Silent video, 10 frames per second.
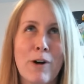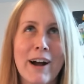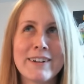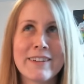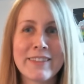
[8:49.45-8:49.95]

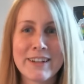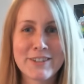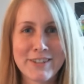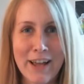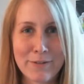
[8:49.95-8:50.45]
why didn't they
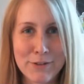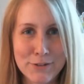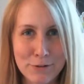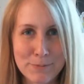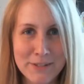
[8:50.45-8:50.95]
just have this
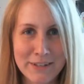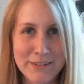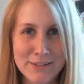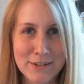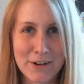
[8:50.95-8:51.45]
group sing
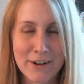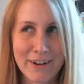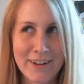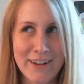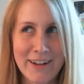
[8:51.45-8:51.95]
this
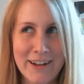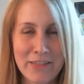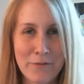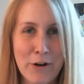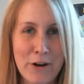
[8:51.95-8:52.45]
song
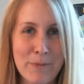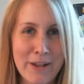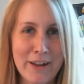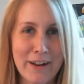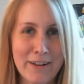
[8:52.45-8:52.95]
in the very
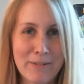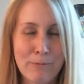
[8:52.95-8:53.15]
beginning?